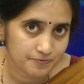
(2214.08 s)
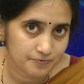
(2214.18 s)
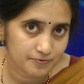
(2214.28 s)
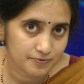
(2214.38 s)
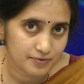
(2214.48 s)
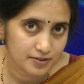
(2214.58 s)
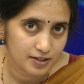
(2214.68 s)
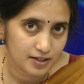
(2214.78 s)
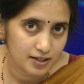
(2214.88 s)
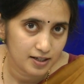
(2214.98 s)

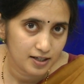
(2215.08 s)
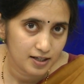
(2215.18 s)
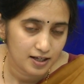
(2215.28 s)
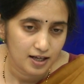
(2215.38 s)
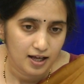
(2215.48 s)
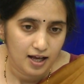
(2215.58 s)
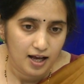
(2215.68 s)
Nothing is said.